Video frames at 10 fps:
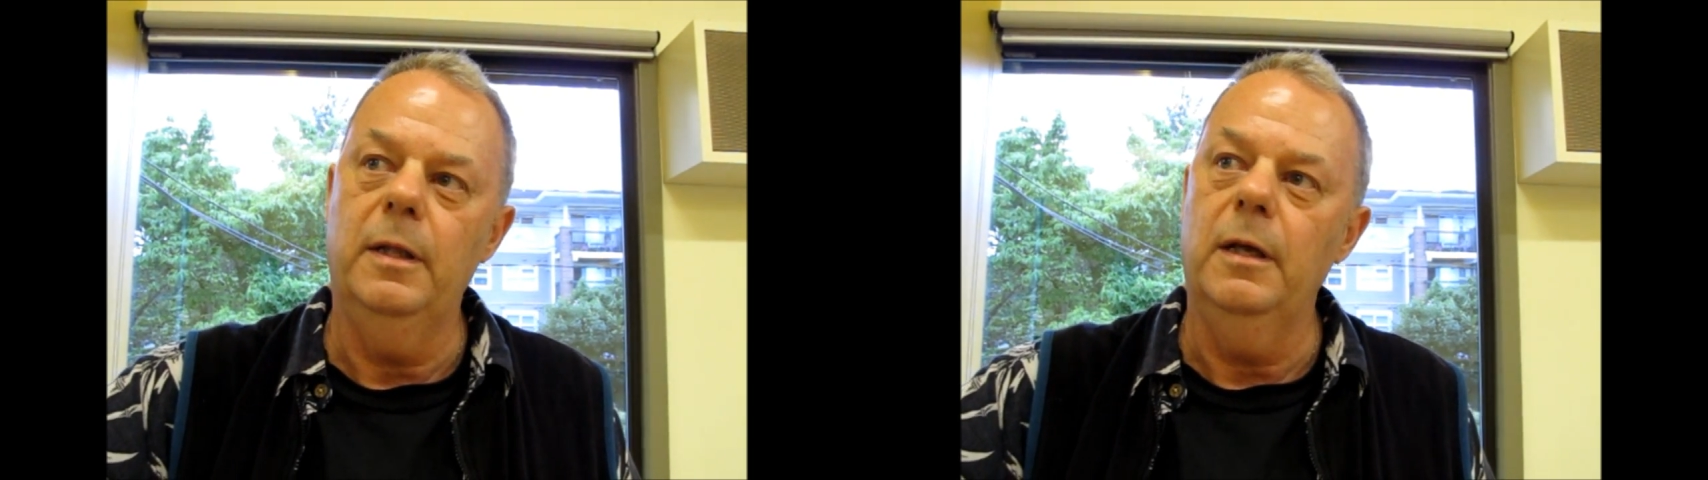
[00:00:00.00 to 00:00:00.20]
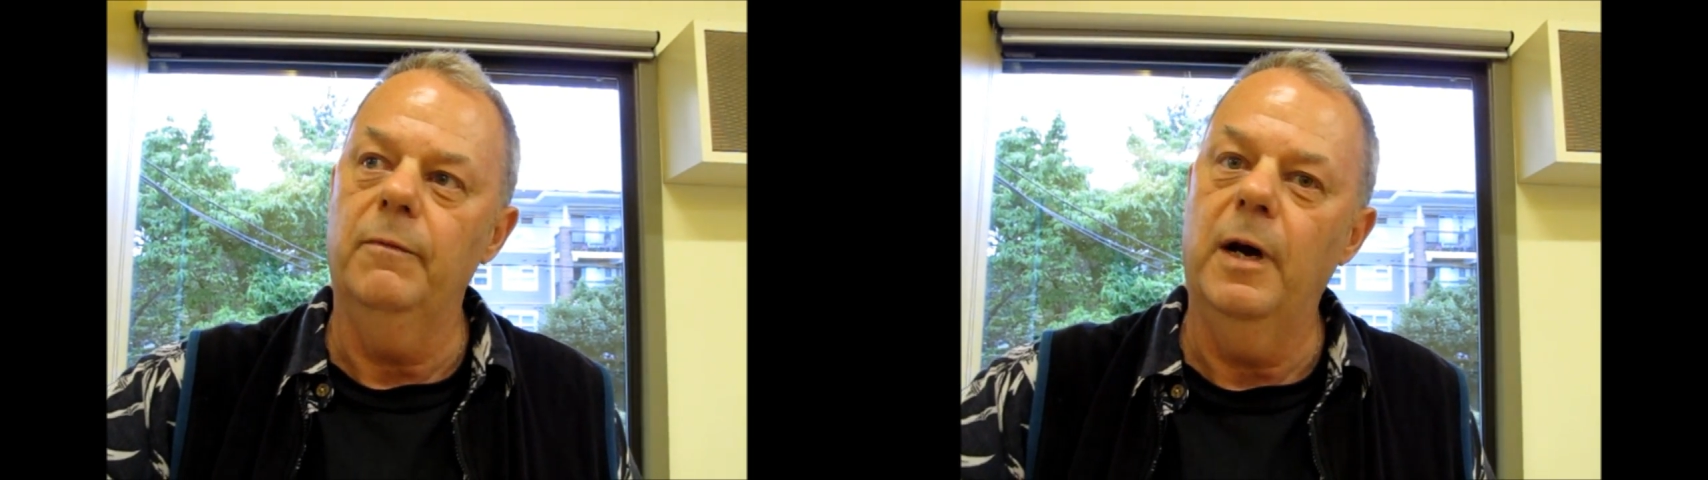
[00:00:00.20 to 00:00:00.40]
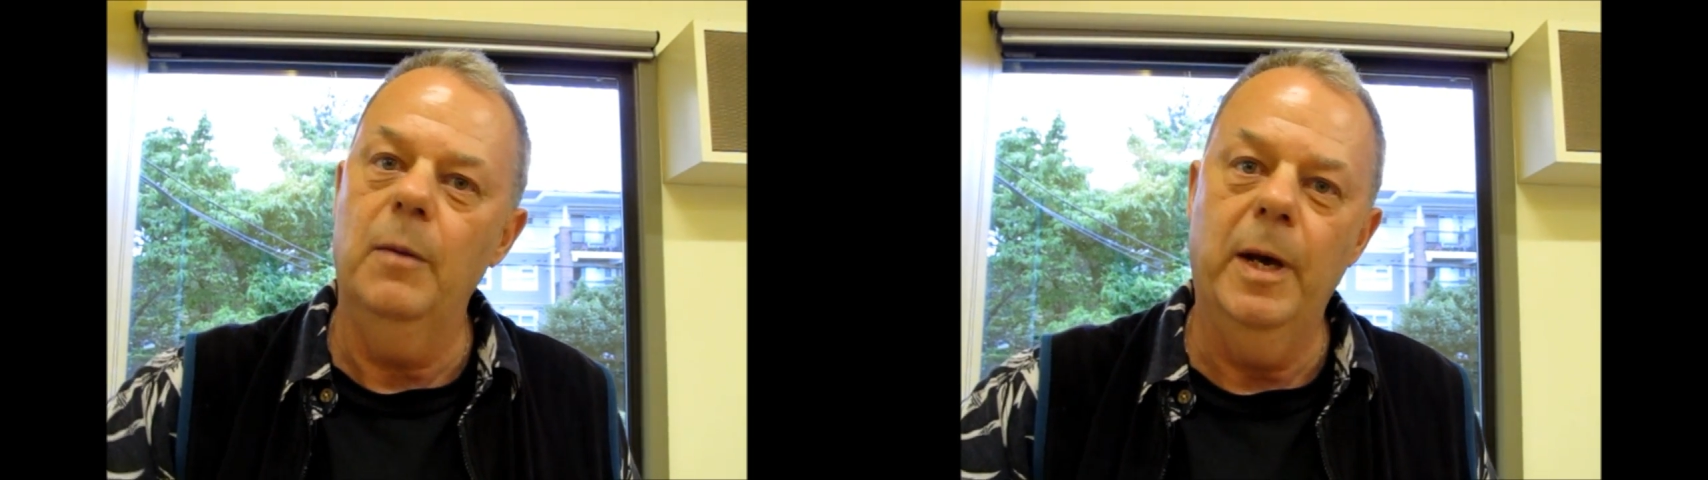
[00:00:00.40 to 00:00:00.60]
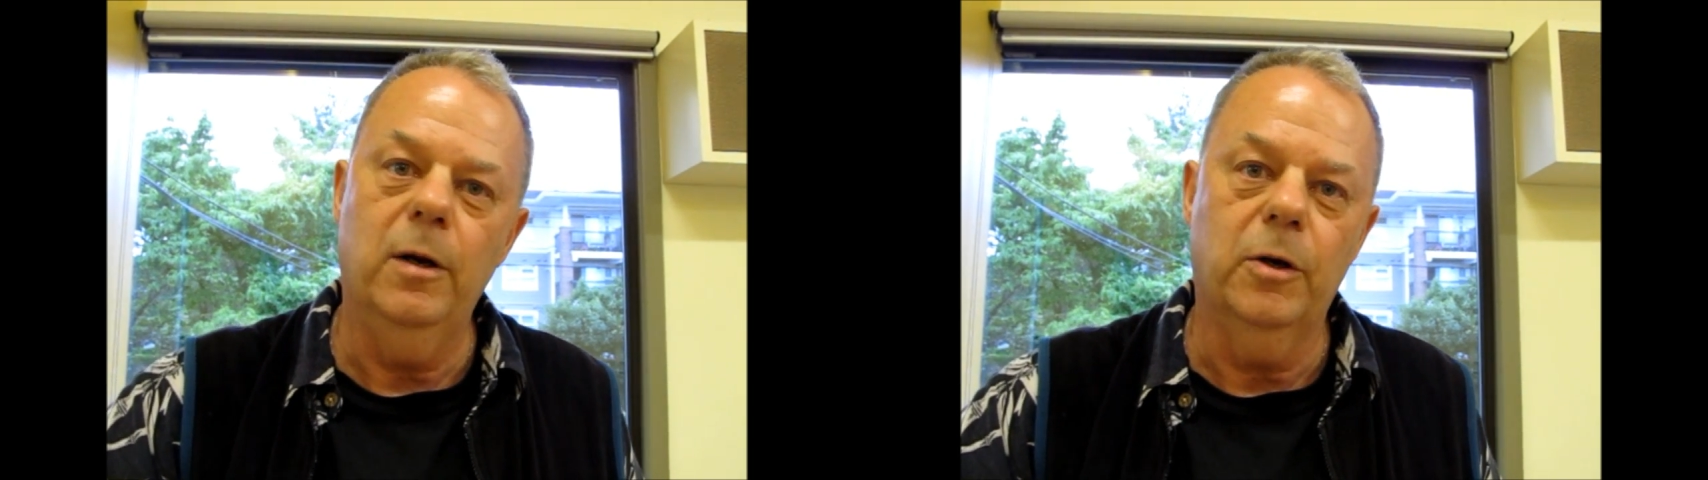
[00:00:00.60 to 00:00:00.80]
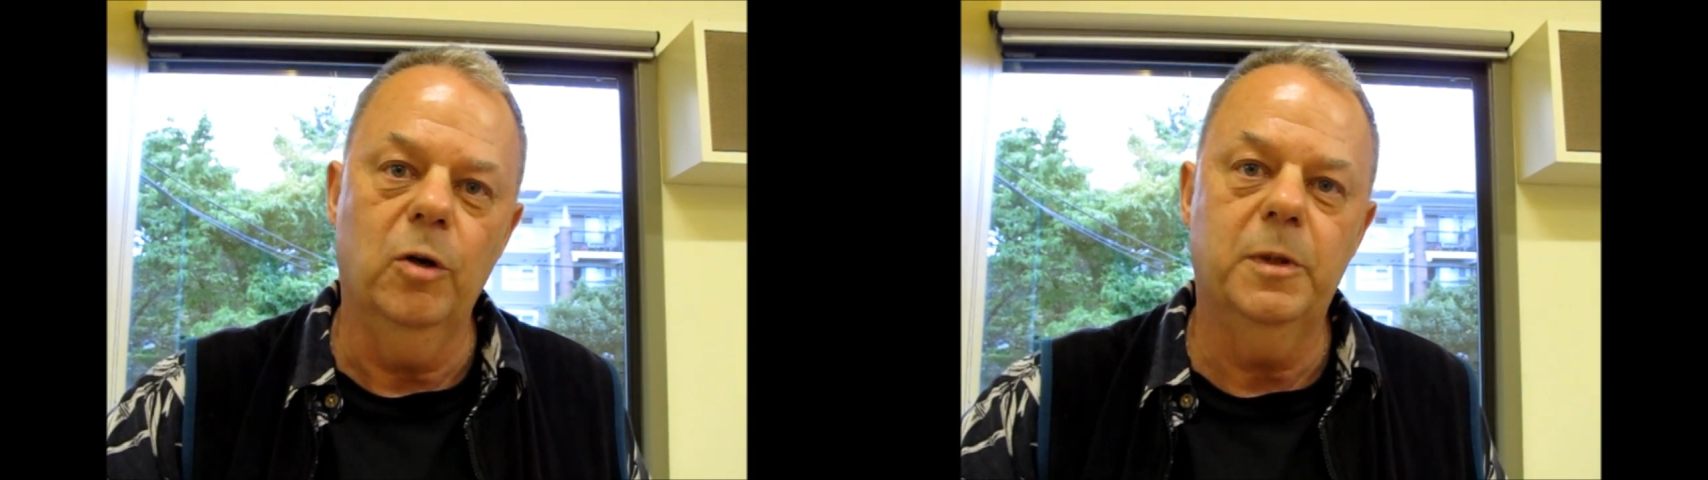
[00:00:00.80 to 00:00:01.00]
the,
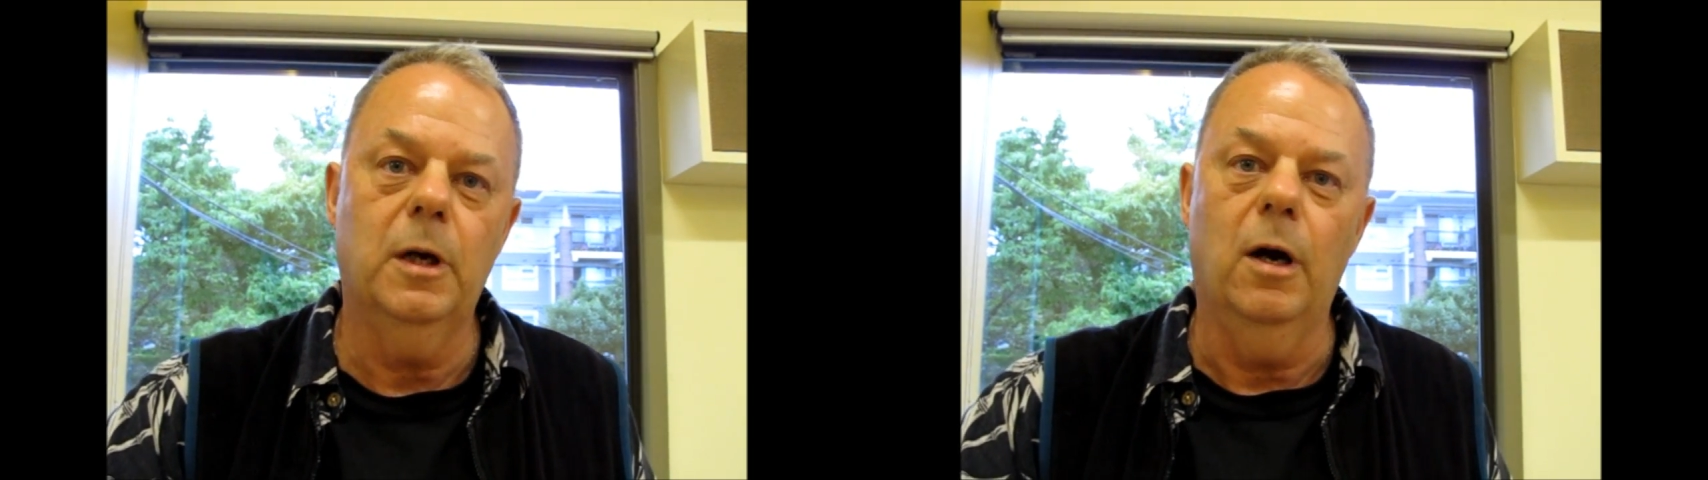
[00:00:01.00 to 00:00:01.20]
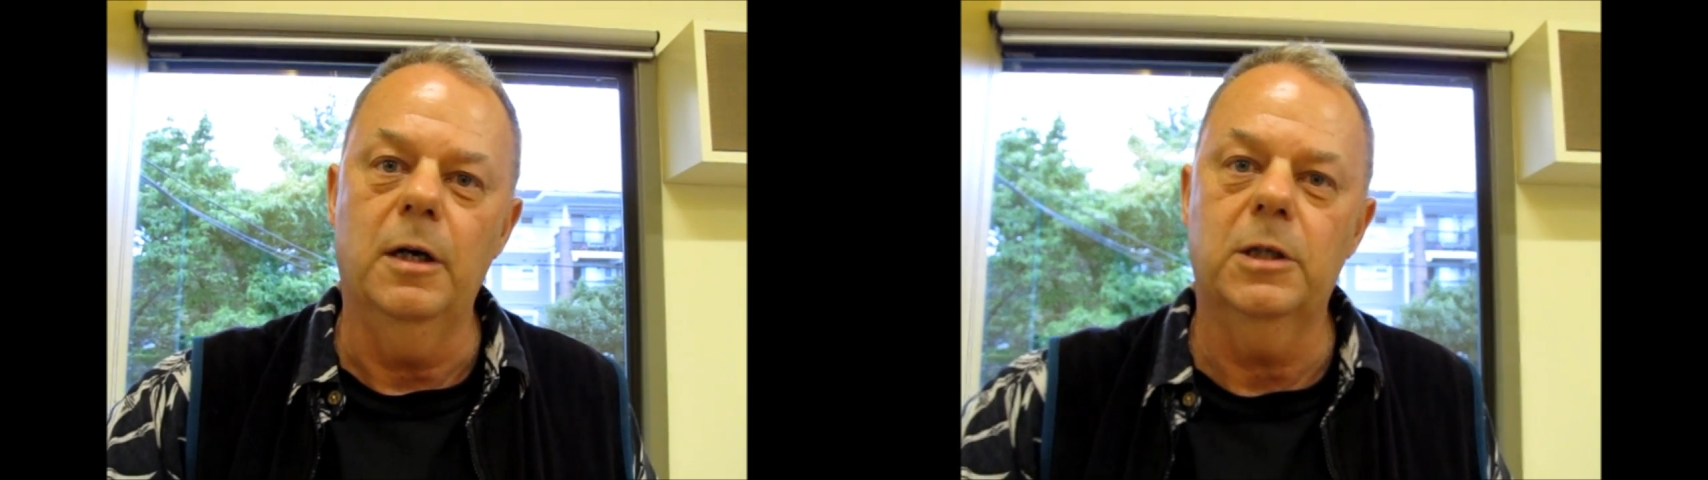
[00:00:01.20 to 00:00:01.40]
environmental groups are